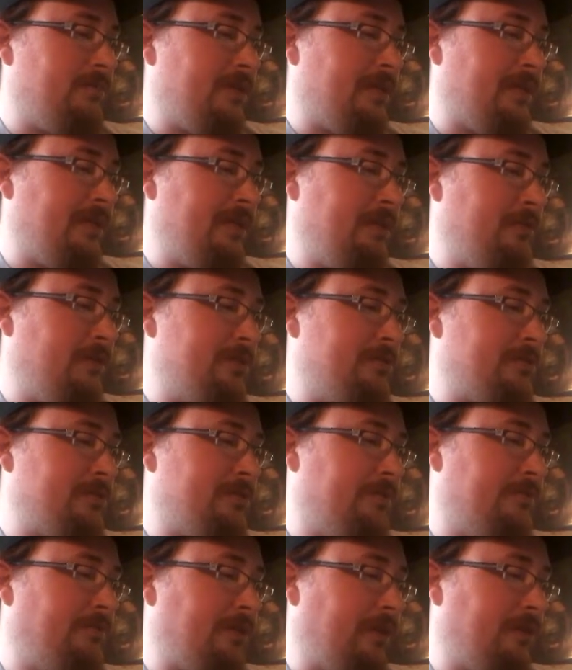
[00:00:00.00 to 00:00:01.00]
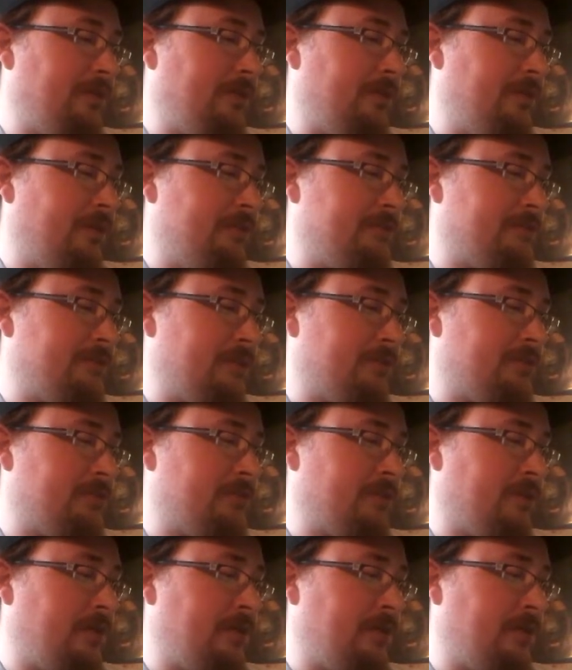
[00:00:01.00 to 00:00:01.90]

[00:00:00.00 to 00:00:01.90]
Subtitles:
He was the father of such